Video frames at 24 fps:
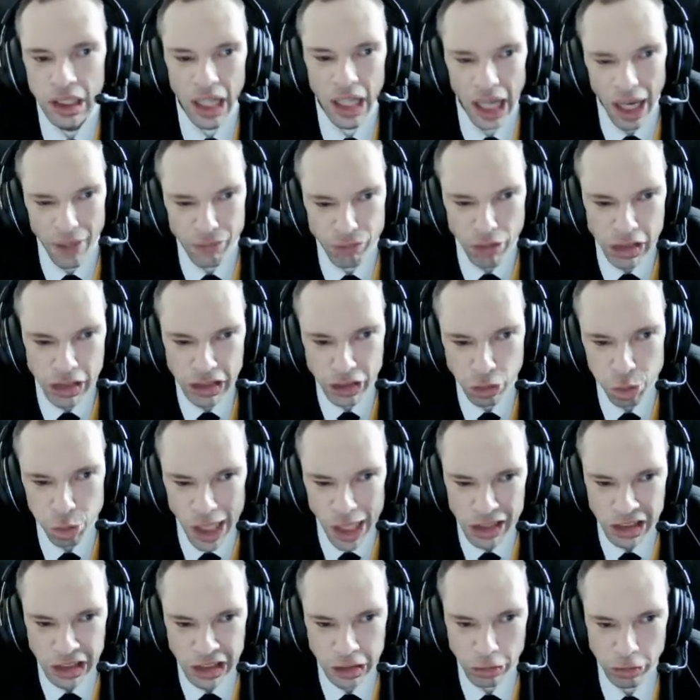every
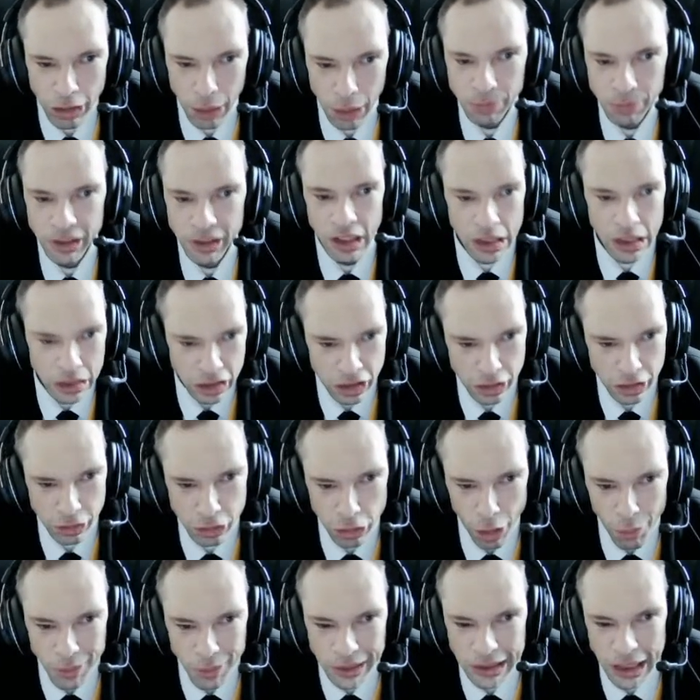transcript to
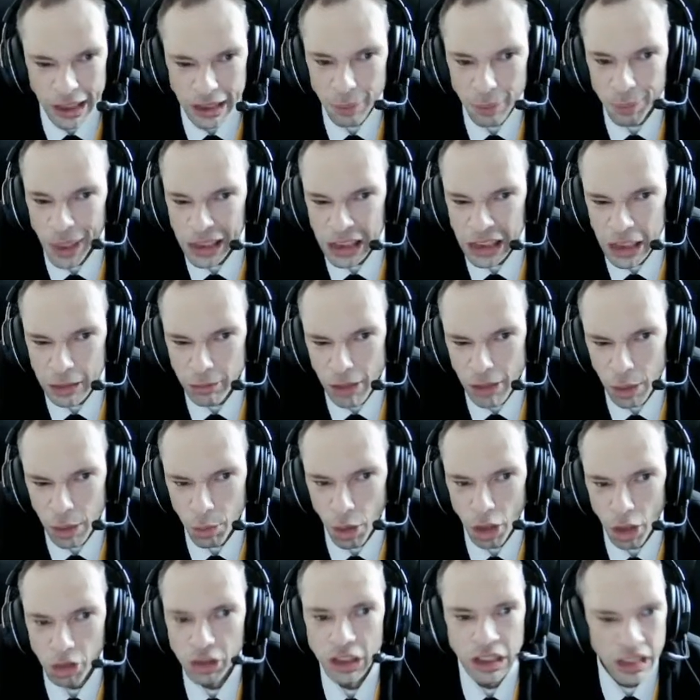Thomas and the Magic
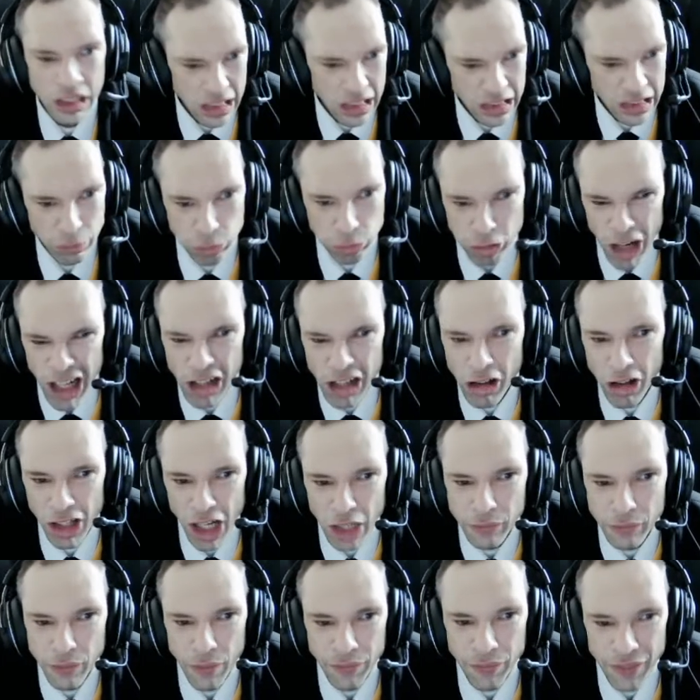Railroad is real
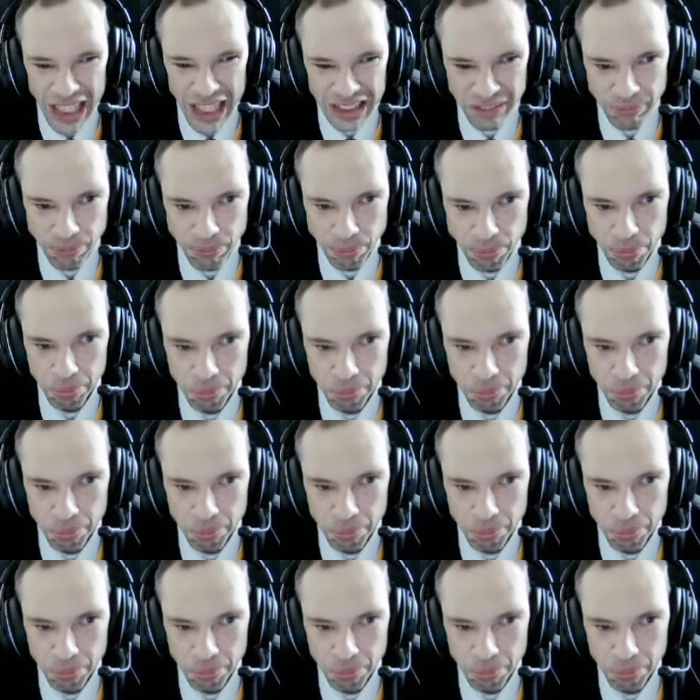life event.